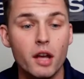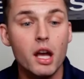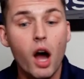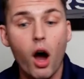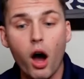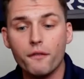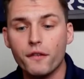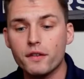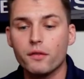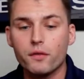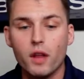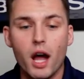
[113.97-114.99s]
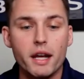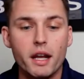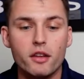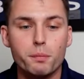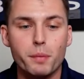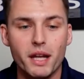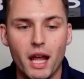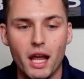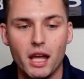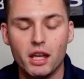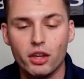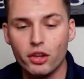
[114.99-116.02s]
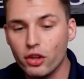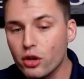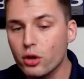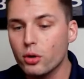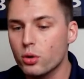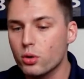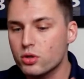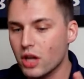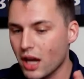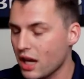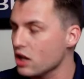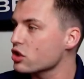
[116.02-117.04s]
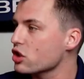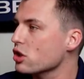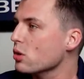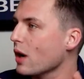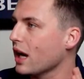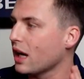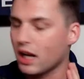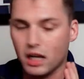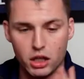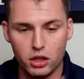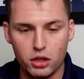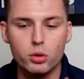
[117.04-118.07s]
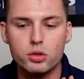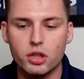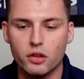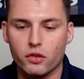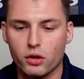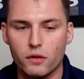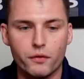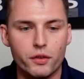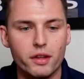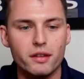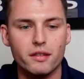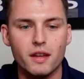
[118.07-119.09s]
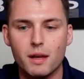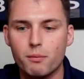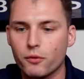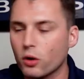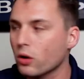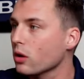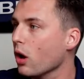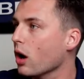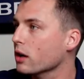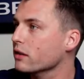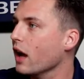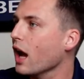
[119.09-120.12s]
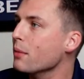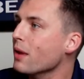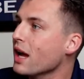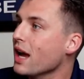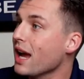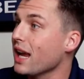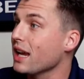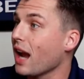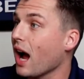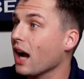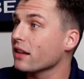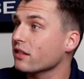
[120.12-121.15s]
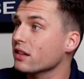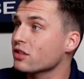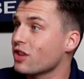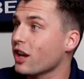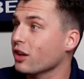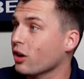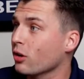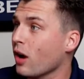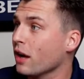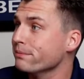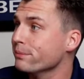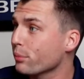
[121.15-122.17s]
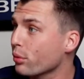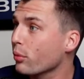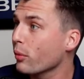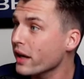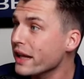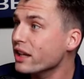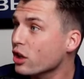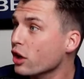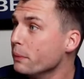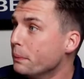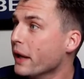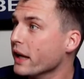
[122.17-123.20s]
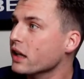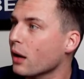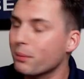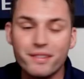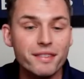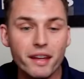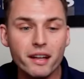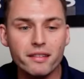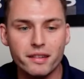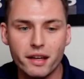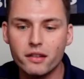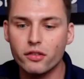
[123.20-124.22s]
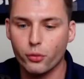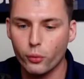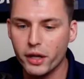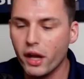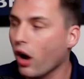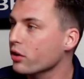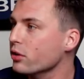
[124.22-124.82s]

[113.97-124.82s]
offensive line has been a huge issue and a huge concern for this team for a long time. And honestly, Jake Curhan, pretty good pickup. six six, three hundred